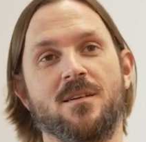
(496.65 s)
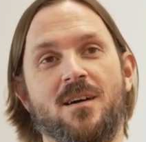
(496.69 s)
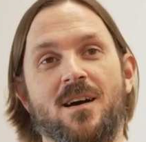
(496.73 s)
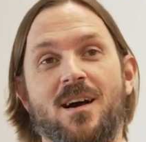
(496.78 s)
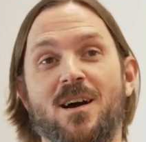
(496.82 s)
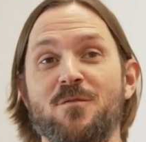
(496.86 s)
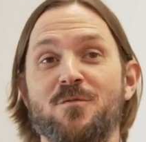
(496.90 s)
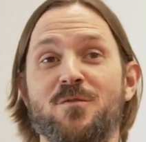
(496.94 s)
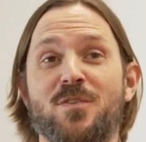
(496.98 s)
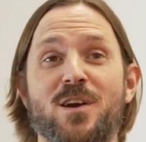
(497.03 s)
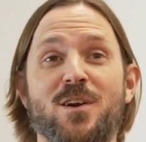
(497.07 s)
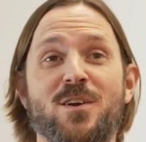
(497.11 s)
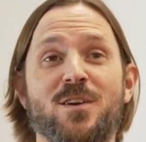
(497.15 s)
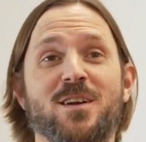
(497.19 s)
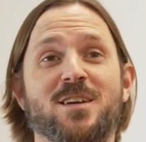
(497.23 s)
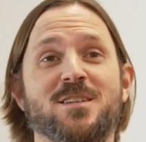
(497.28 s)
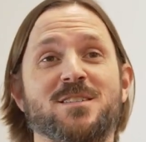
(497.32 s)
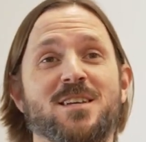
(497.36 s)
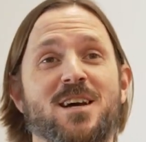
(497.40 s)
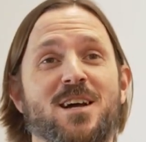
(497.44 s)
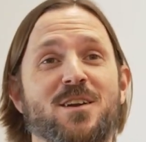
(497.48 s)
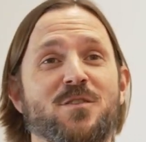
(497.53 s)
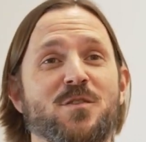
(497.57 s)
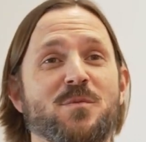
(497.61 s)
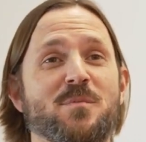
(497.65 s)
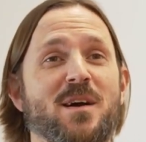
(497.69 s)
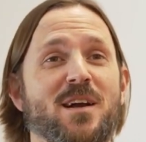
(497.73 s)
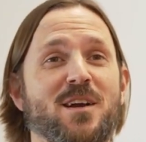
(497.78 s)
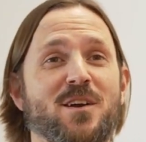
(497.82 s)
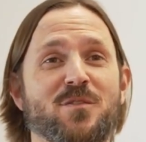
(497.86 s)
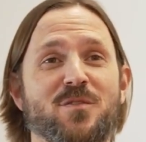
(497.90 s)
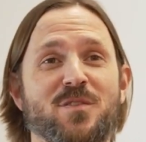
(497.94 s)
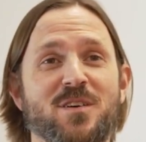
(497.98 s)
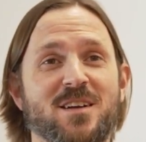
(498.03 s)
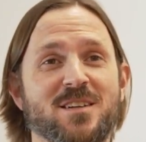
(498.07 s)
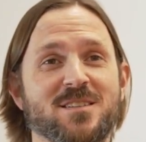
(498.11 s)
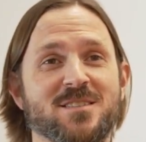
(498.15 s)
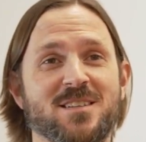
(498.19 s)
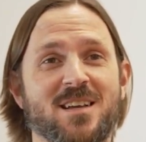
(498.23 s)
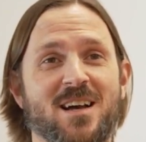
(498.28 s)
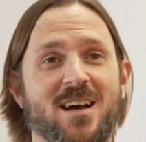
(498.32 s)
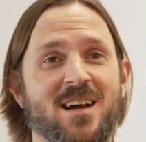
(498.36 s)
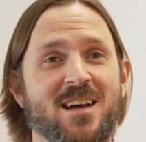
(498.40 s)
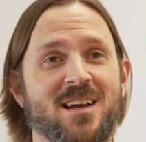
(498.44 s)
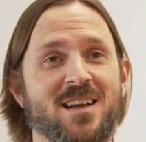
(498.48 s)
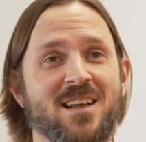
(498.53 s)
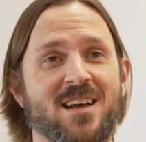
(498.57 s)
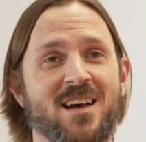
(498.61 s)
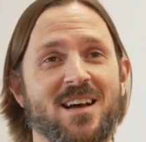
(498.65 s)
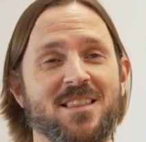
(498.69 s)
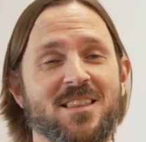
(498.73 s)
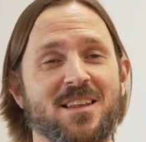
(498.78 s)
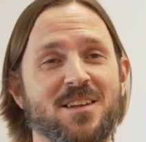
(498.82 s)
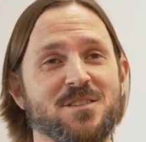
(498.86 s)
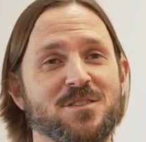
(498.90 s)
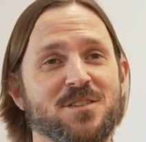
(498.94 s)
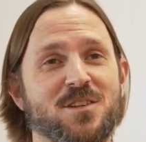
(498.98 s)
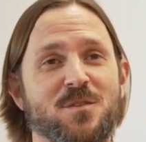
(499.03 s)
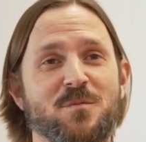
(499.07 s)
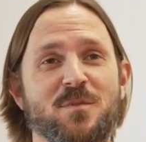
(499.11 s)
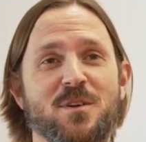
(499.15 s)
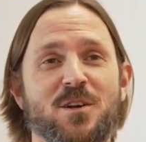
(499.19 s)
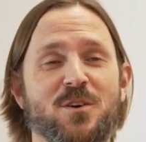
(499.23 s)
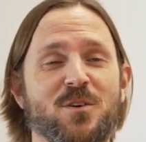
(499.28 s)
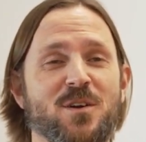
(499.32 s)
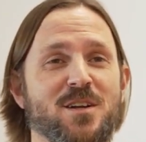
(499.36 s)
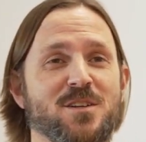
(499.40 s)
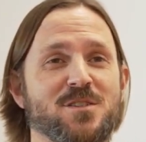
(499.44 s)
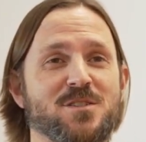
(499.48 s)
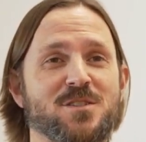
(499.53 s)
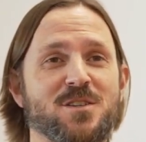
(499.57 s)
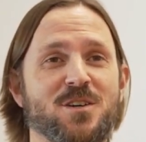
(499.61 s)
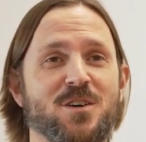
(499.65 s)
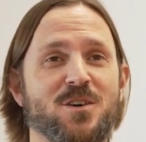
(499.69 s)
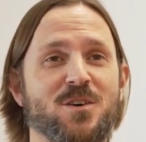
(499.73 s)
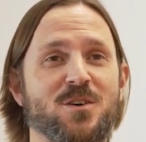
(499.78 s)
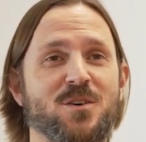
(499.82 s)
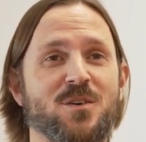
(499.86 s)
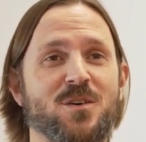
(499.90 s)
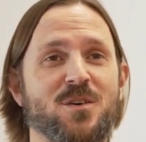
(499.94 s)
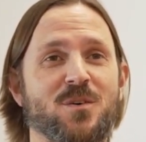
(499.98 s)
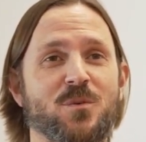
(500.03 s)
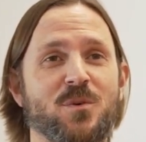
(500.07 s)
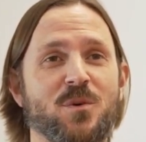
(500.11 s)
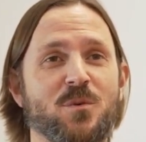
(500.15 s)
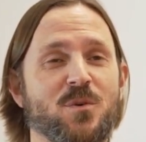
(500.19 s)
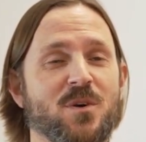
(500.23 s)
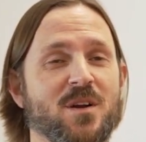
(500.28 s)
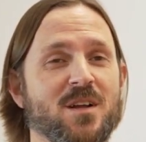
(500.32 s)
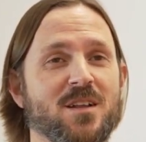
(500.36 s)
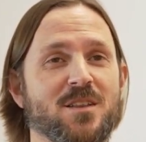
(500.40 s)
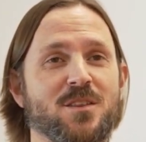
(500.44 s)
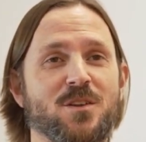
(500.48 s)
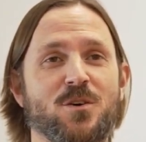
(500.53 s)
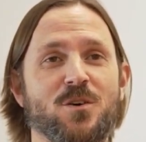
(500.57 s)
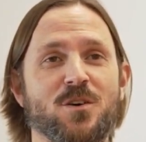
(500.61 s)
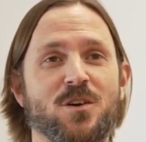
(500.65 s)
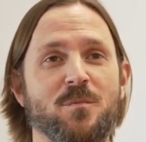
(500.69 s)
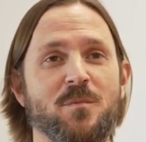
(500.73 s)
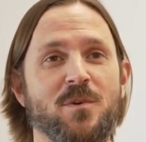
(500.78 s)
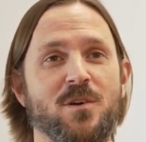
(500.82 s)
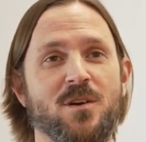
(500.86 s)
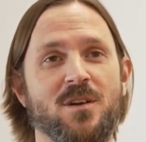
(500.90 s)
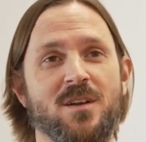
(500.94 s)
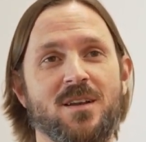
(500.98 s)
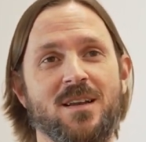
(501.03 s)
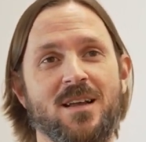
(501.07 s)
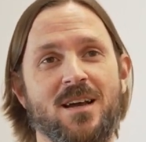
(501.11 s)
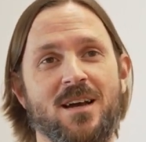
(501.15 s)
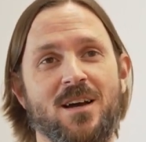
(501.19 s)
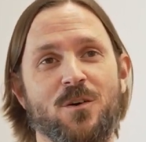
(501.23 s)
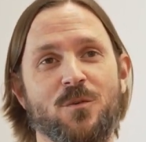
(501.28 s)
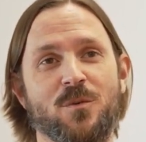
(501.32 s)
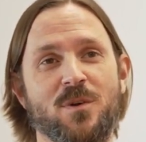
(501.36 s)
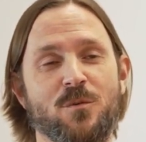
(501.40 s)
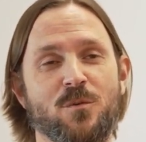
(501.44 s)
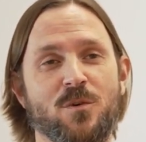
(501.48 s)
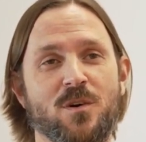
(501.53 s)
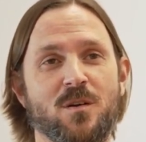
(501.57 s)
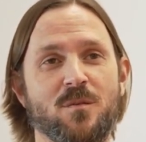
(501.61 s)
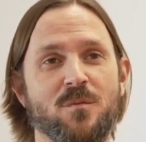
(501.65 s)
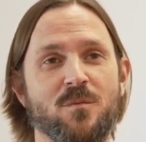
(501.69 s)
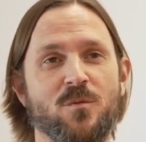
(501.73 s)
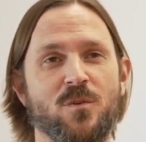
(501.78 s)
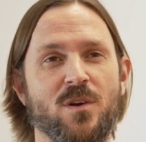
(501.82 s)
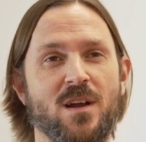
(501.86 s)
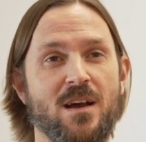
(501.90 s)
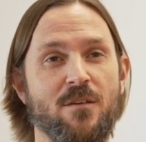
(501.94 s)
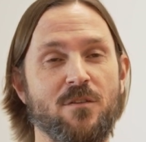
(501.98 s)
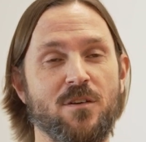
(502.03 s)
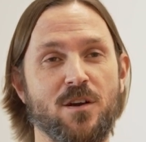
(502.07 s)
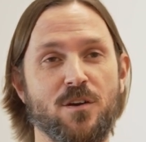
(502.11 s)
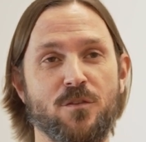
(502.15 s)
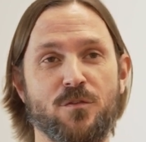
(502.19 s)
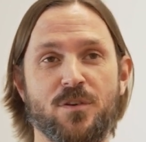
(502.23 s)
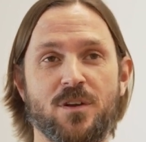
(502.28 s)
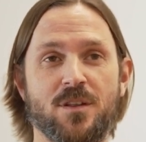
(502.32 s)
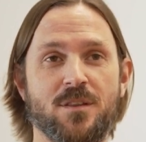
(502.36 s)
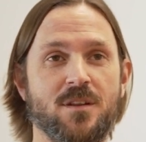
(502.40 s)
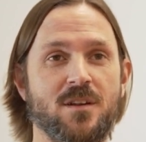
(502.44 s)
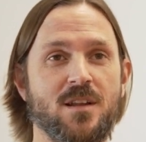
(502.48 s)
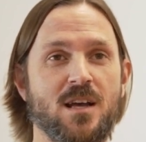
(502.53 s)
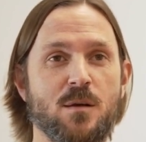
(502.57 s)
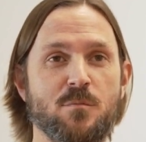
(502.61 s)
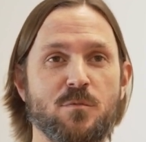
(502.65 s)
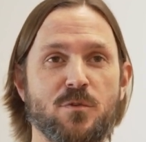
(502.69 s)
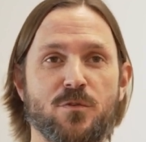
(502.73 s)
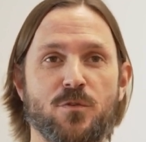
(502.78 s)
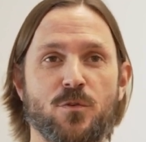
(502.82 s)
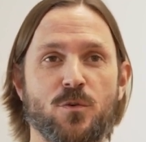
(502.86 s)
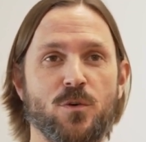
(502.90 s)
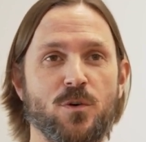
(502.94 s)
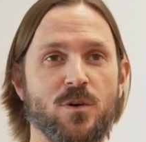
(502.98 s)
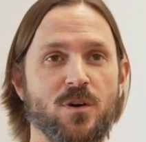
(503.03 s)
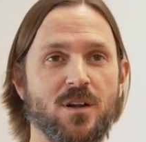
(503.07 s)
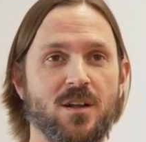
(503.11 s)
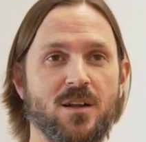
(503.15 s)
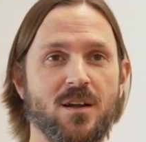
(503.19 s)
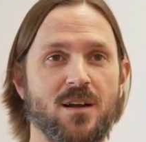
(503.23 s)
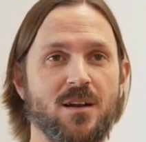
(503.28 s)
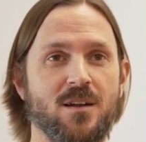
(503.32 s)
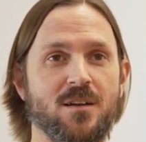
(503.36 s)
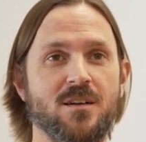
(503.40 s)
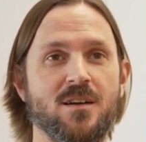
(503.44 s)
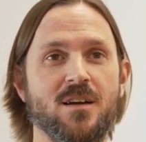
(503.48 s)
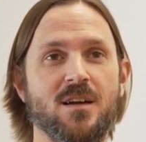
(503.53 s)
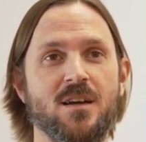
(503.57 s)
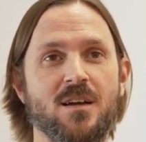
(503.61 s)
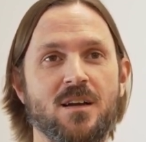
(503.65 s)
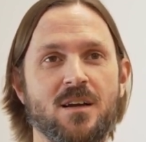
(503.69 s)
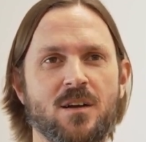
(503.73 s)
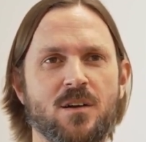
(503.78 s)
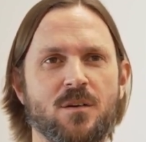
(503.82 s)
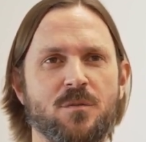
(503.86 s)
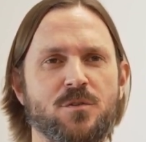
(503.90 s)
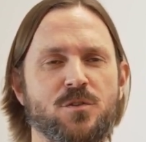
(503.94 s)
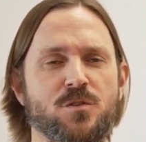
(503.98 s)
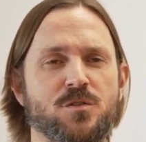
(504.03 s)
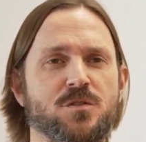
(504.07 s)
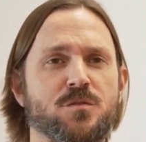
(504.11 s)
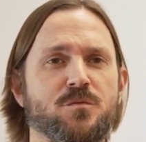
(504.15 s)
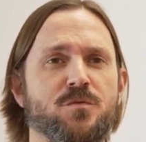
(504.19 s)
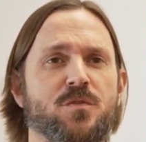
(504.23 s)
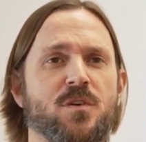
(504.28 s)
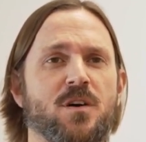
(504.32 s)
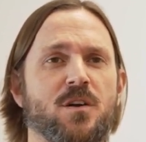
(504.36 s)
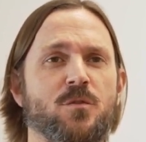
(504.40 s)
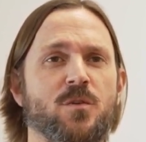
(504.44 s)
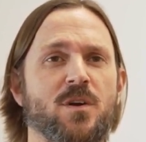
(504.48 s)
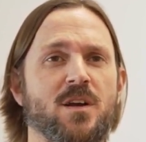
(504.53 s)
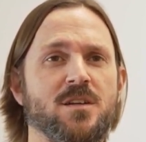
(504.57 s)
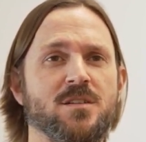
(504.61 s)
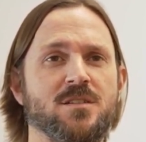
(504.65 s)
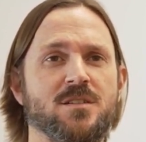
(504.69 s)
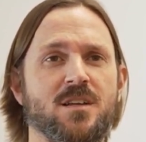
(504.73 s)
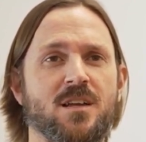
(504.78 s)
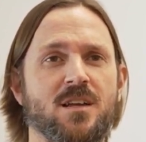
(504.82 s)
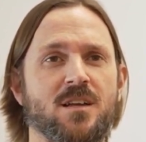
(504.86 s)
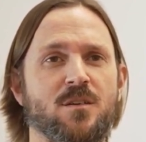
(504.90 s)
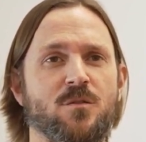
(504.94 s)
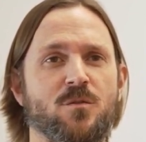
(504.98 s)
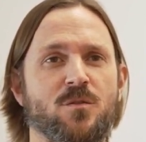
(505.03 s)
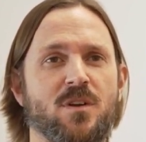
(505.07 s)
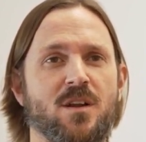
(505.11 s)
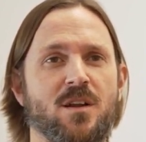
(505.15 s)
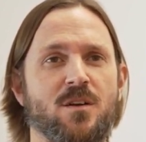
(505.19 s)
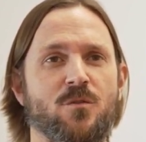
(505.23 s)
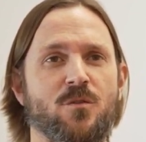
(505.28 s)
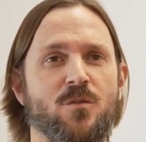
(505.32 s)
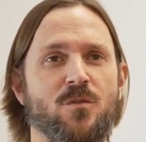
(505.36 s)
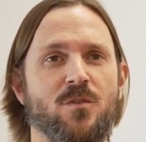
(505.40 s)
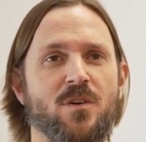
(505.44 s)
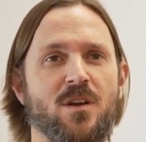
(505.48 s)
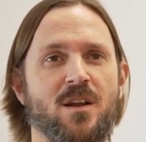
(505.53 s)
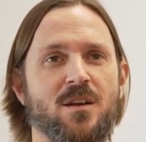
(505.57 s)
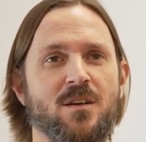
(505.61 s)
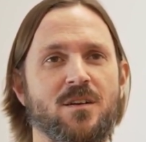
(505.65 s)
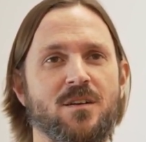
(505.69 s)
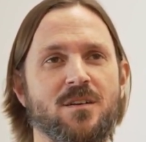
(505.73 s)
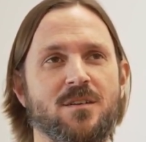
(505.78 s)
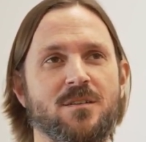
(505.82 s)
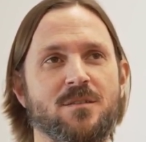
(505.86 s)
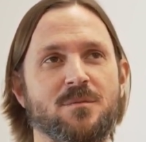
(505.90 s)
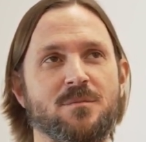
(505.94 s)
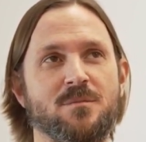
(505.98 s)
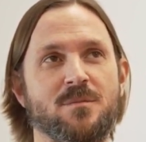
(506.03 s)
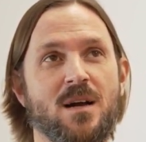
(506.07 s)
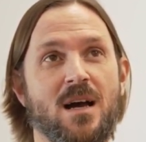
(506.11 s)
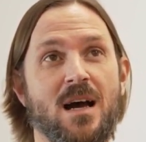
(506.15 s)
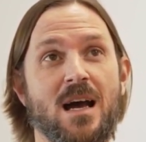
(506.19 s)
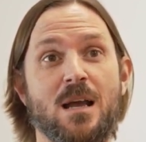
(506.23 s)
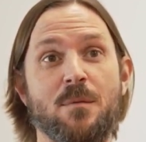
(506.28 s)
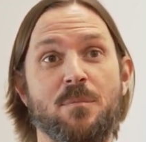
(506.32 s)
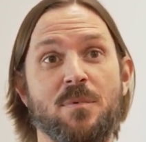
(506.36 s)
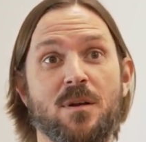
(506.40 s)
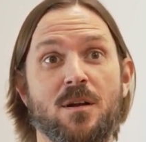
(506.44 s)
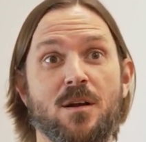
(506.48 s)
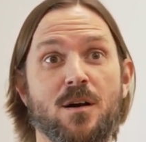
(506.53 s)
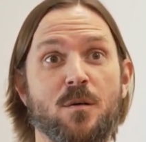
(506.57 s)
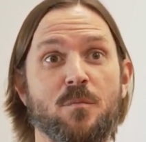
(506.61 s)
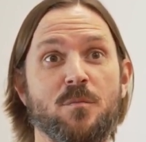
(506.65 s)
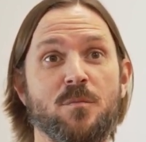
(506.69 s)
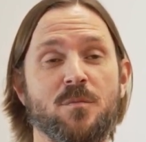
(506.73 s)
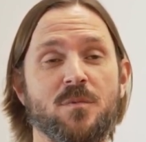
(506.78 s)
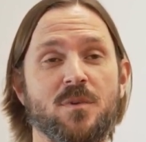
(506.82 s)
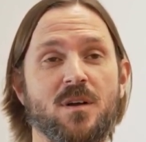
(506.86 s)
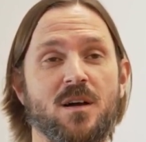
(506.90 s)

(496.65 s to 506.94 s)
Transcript: I'm very excited for BECAFest. I think it's going to be a great show. We want to get the whole community down. We're having an event the night before to kind of do some fundraising and hype it up.